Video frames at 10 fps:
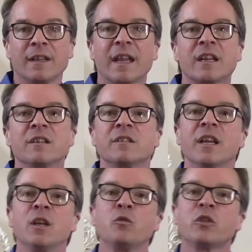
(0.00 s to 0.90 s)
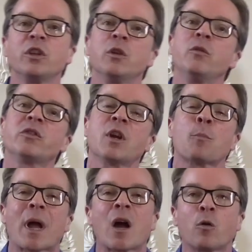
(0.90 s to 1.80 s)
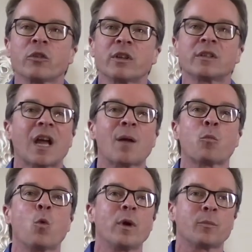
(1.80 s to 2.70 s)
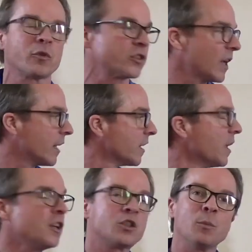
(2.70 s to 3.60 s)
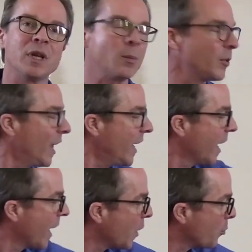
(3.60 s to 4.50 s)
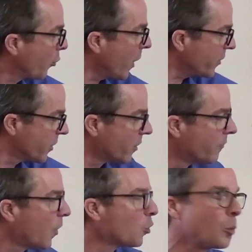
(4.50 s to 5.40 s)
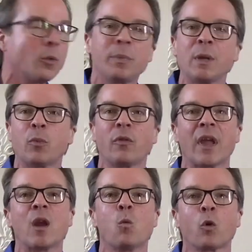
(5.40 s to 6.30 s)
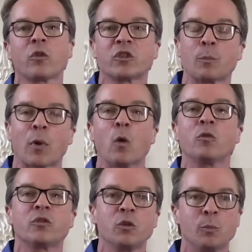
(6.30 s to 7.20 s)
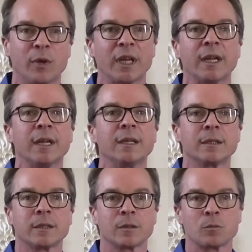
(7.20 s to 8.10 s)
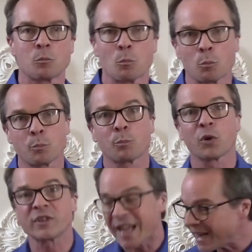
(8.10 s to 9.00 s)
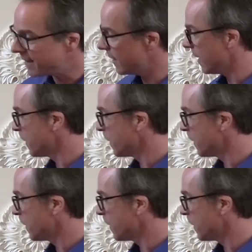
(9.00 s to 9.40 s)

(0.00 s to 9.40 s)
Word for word: they continued to use their power as the top 1% to manipulate and oppress the vulnerable people they were supposed to be protecting.